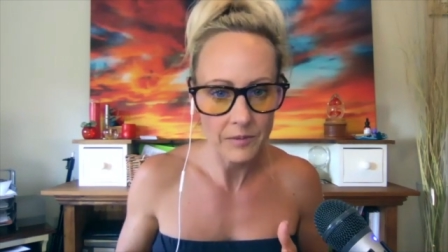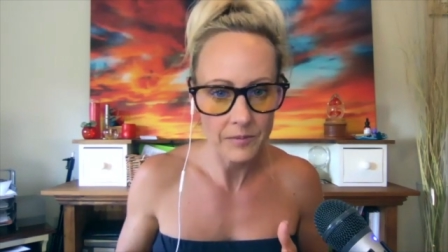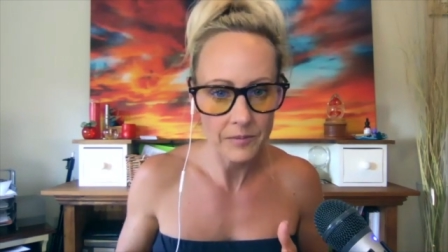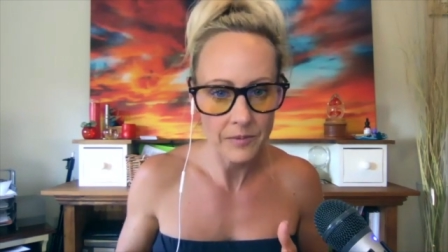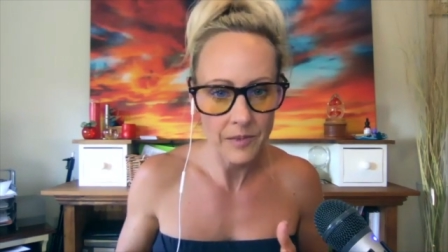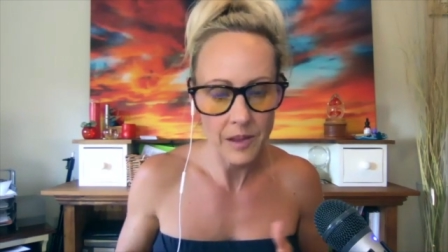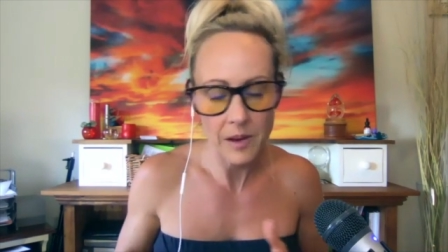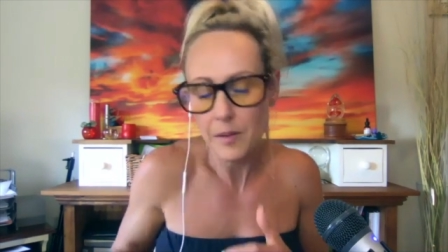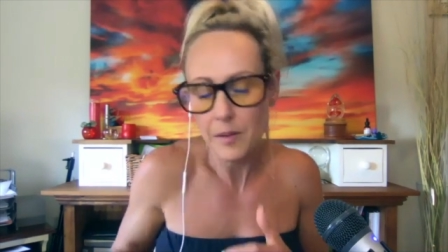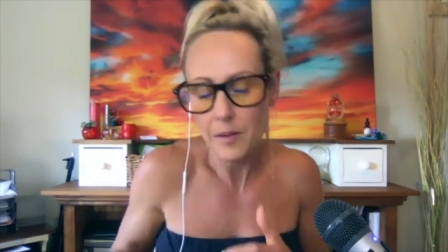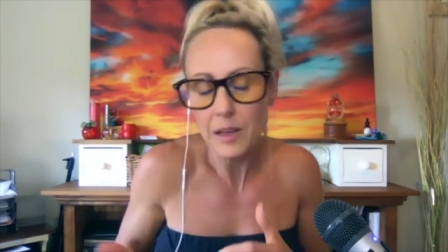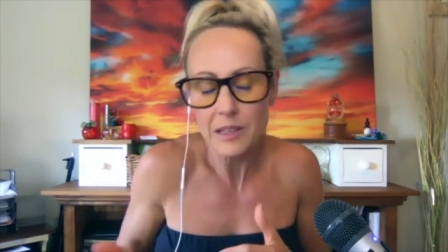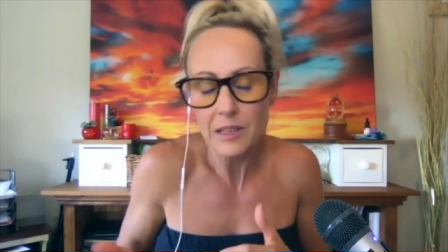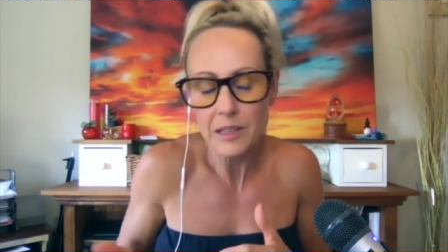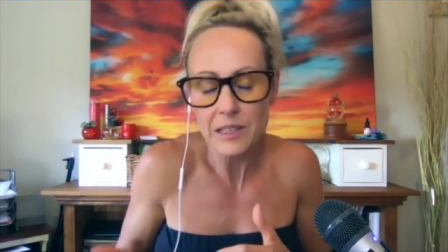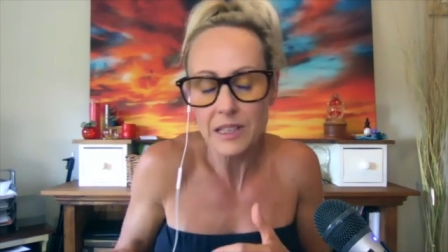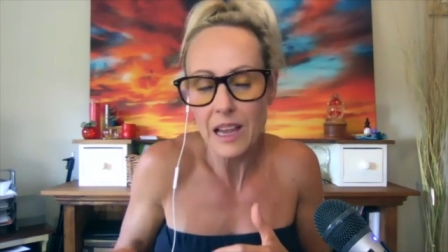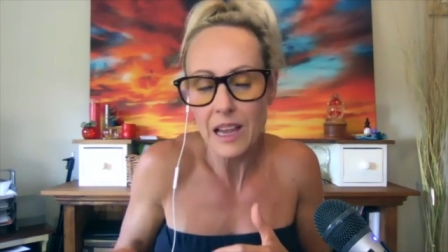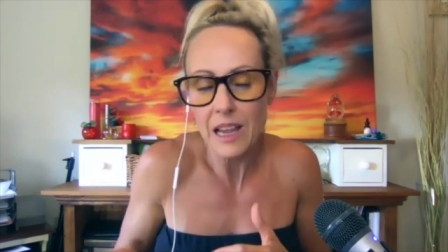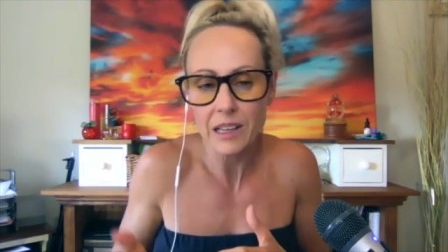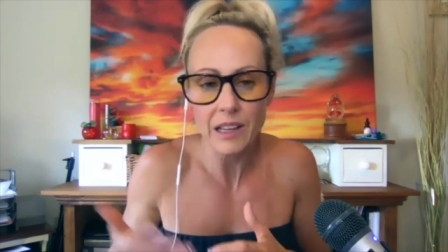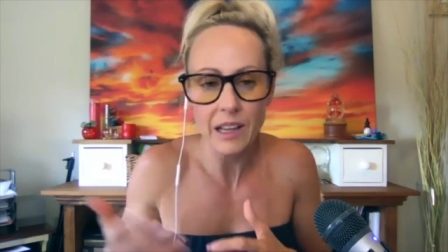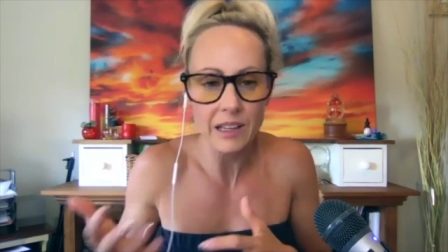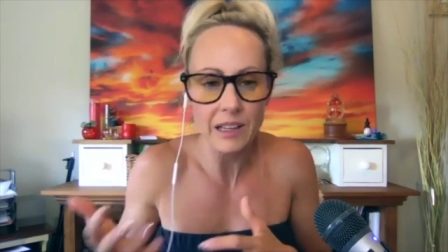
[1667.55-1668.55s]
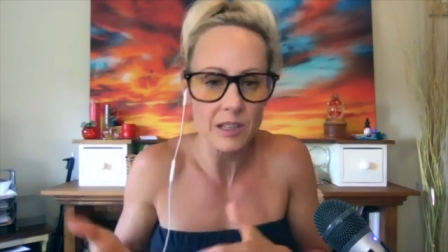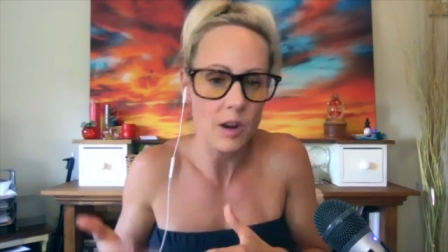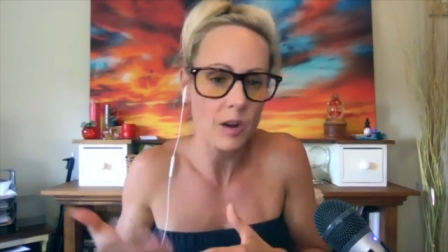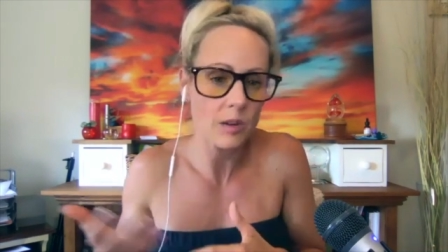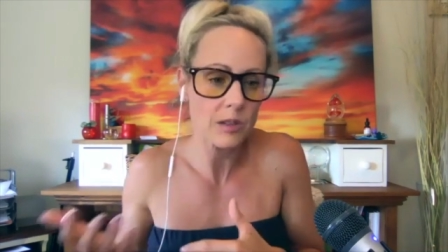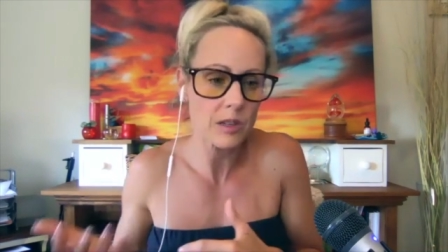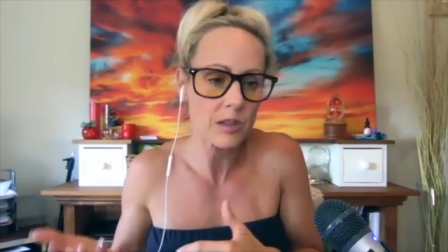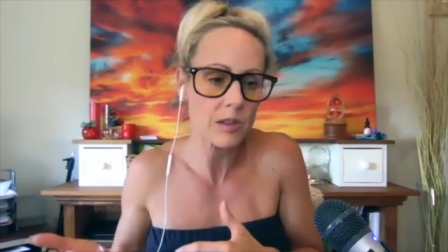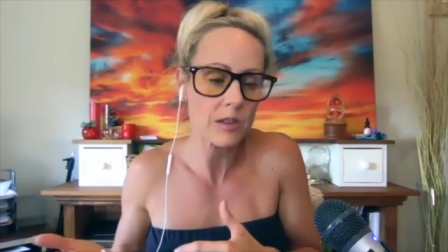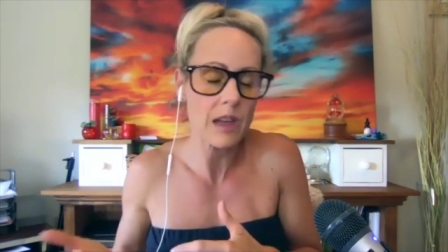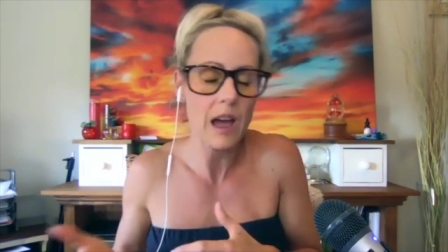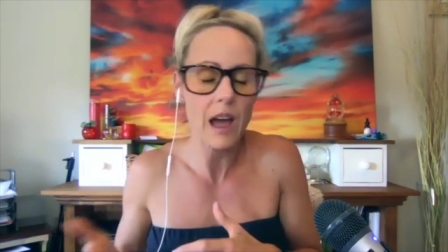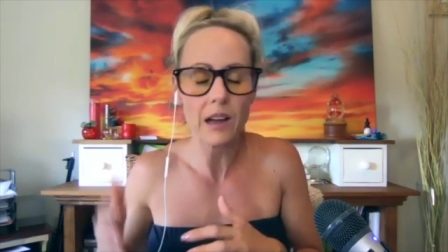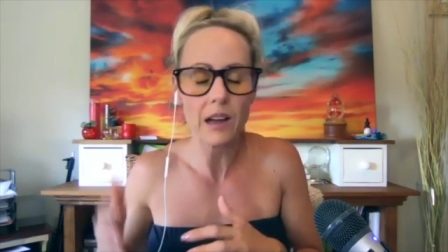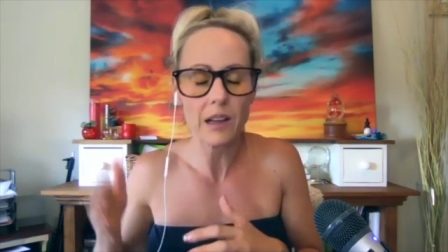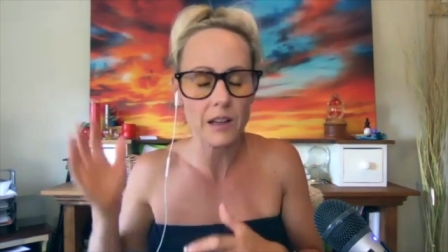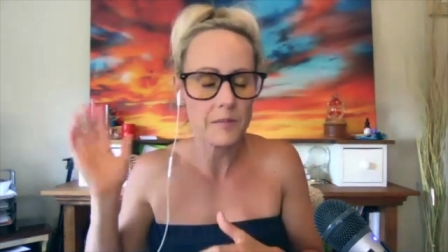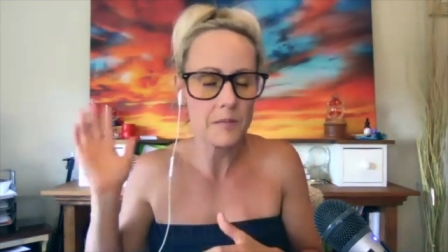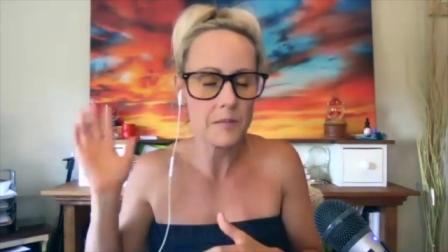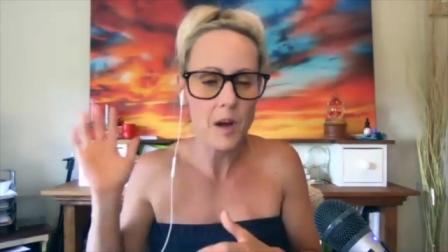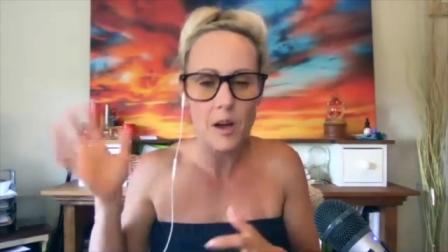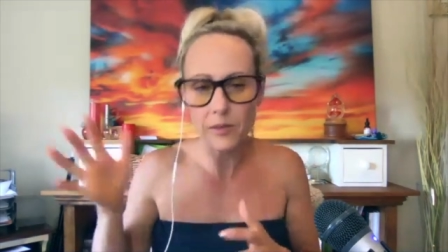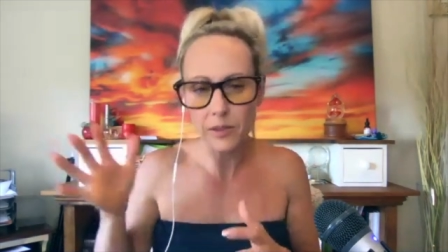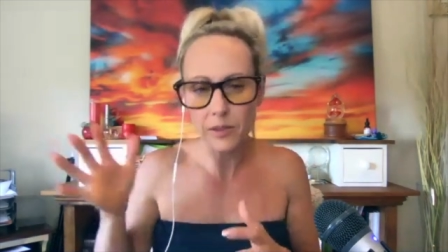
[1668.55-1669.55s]
I'm not saying like, don't do that. I'm
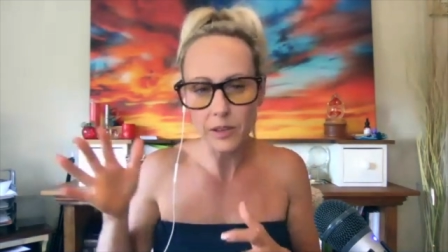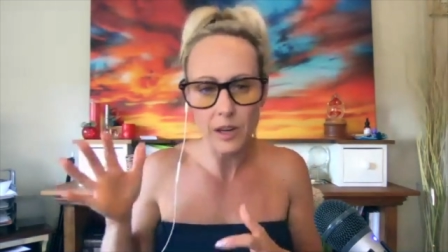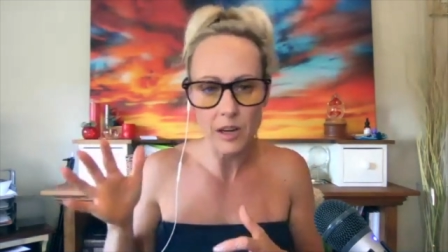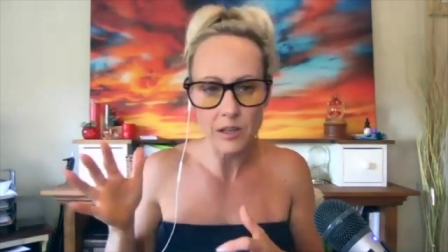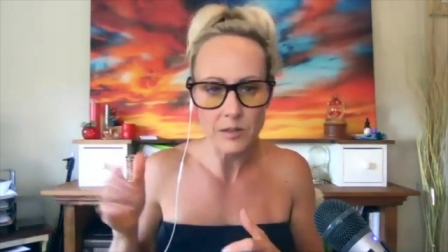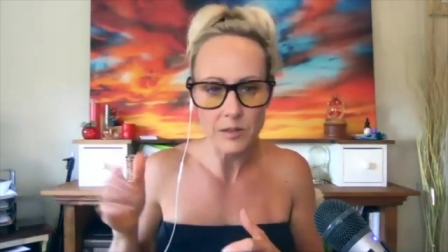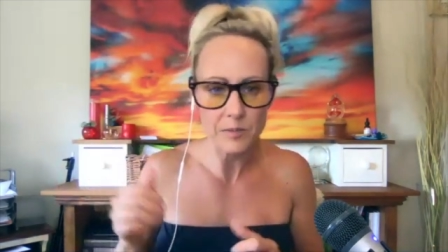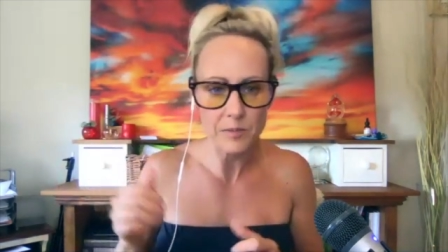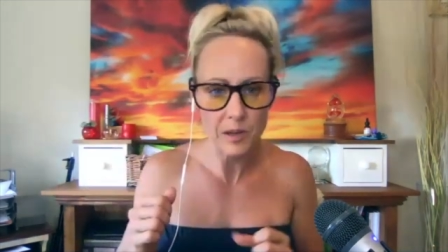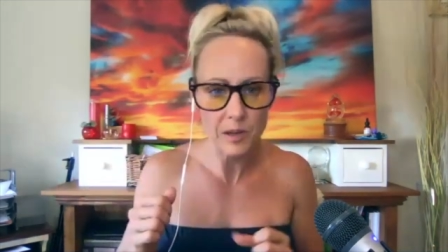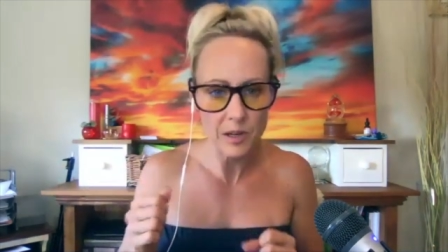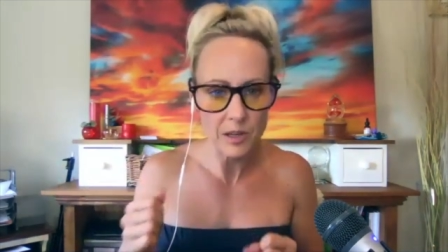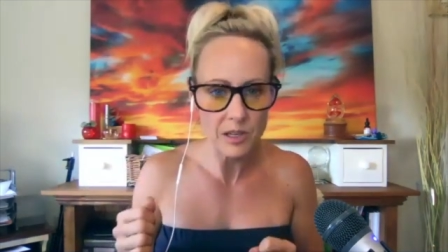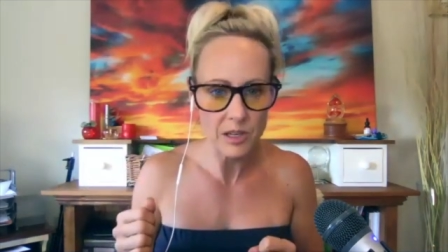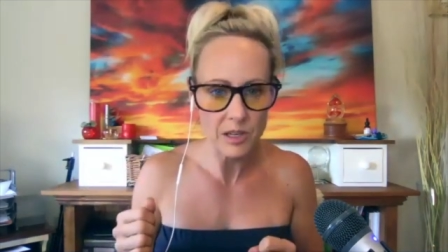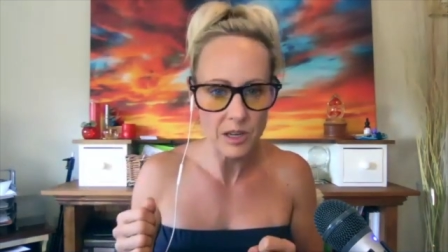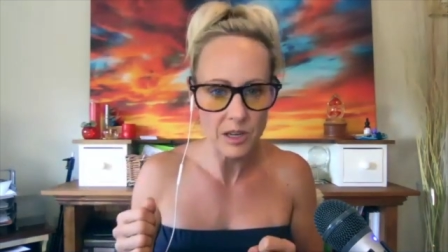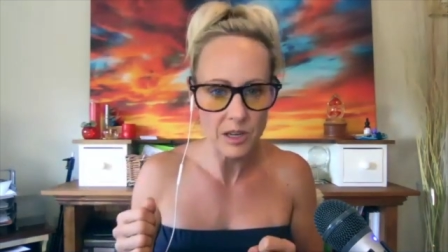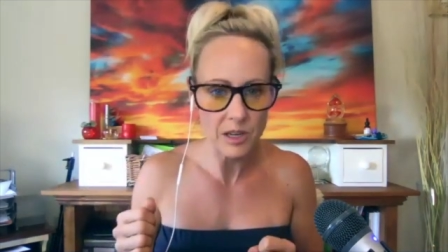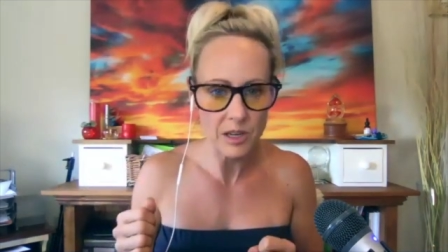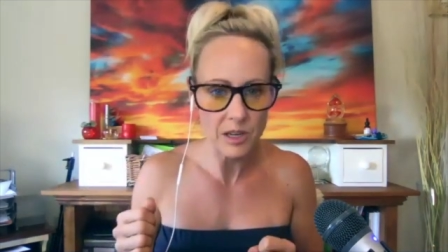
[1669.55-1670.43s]
all for entrepreneurship.